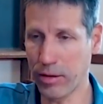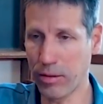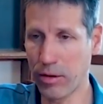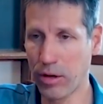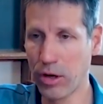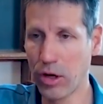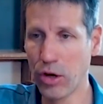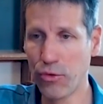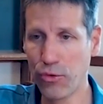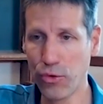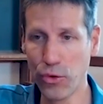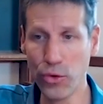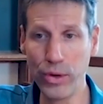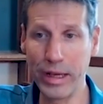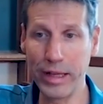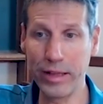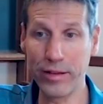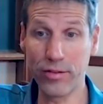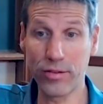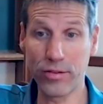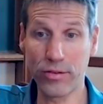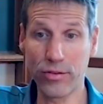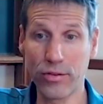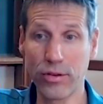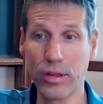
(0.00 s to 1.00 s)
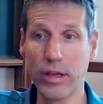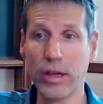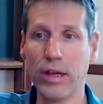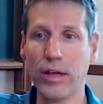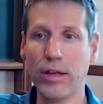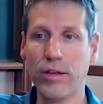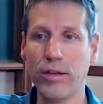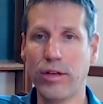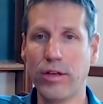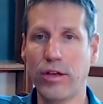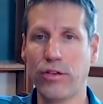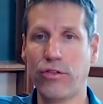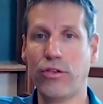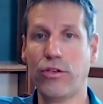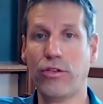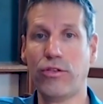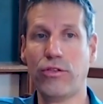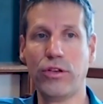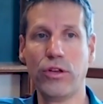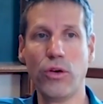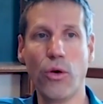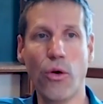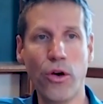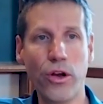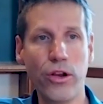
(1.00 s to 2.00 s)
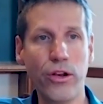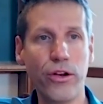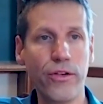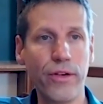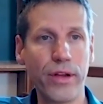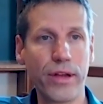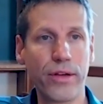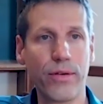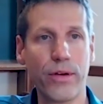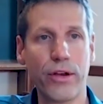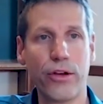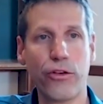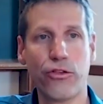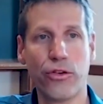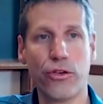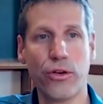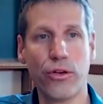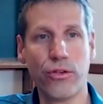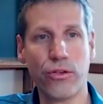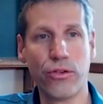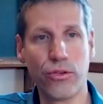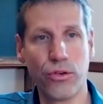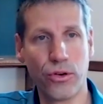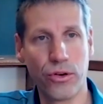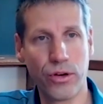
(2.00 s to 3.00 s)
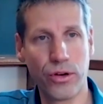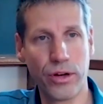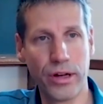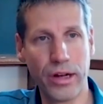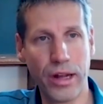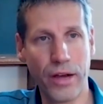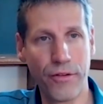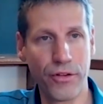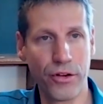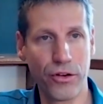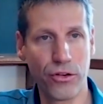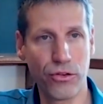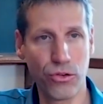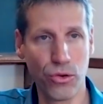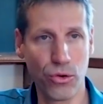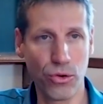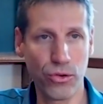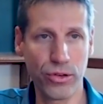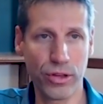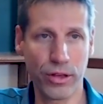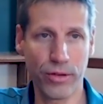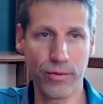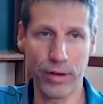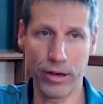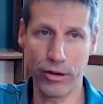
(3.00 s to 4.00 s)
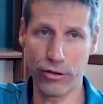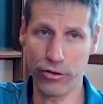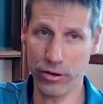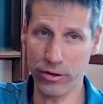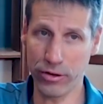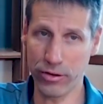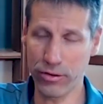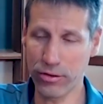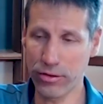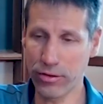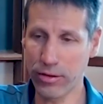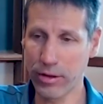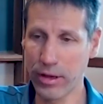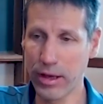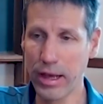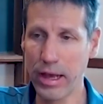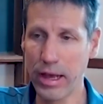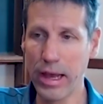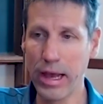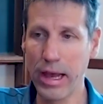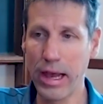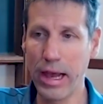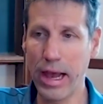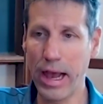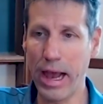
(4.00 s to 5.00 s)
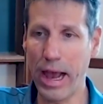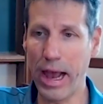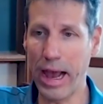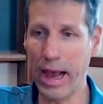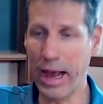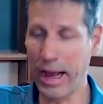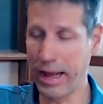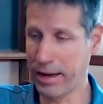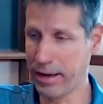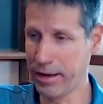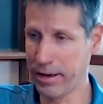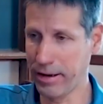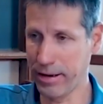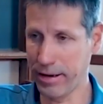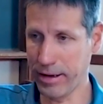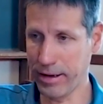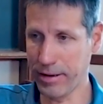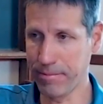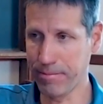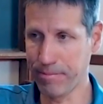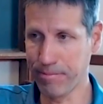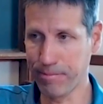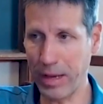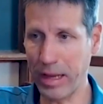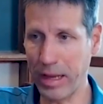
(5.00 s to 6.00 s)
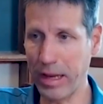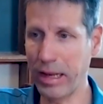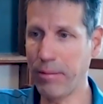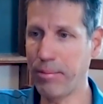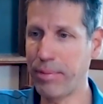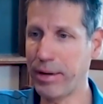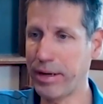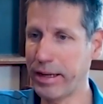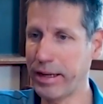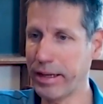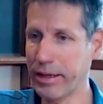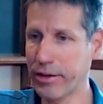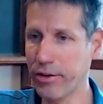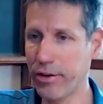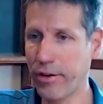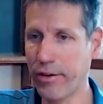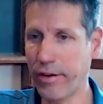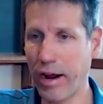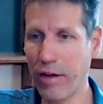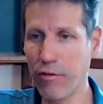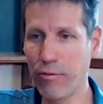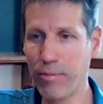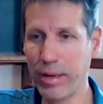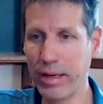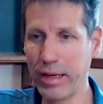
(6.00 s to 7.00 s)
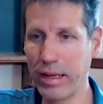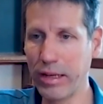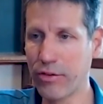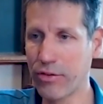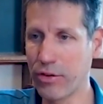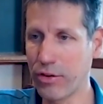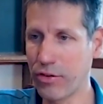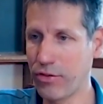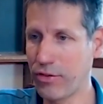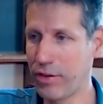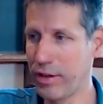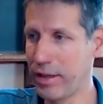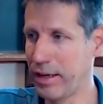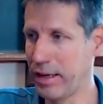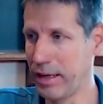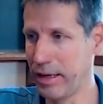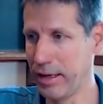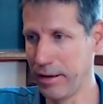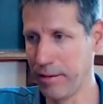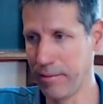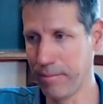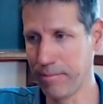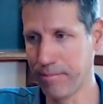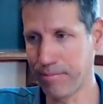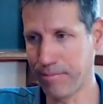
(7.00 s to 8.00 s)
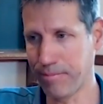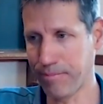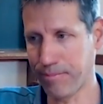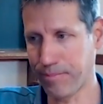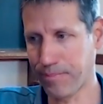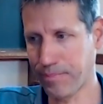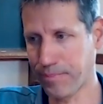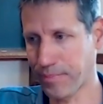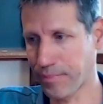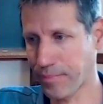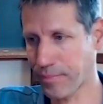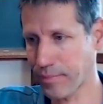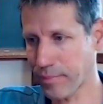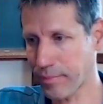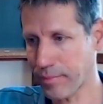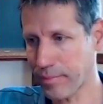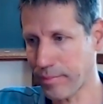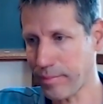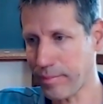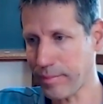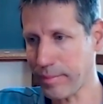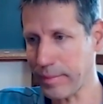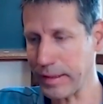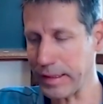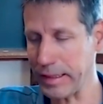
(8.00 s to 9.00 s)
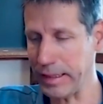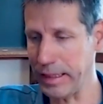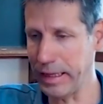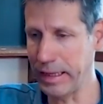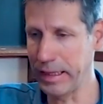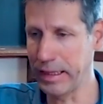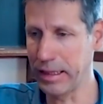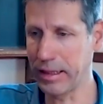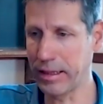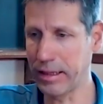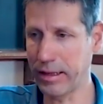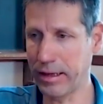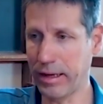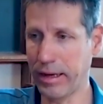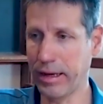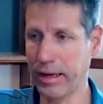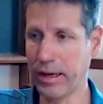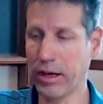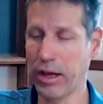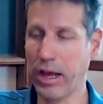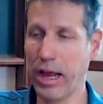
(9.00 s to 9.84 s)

fluids, such as the Euler equations or the Navier-Stokes equations. And in particular, I've been interested in the